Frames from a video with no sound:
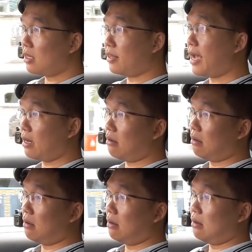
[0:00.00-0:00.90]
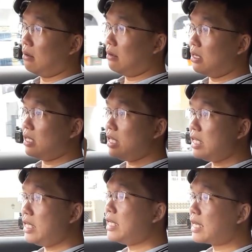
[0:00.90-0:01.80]
that the
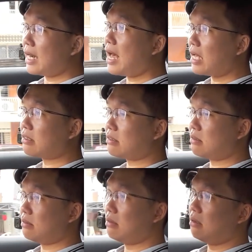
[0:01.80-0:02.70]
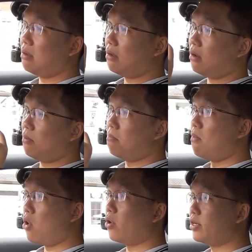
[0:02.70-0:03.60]
E-Class
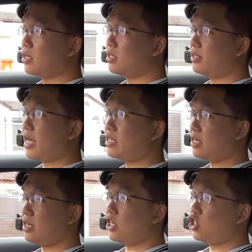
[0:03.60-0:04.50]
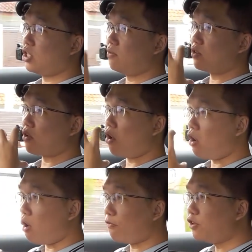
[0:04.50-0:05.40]
model designation was
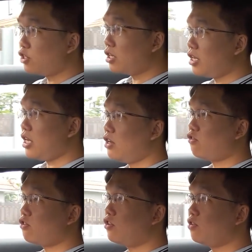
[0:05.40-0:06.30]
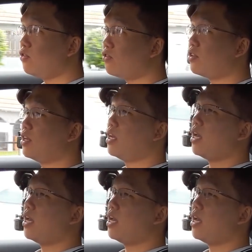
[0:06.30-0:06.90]
officially introduced,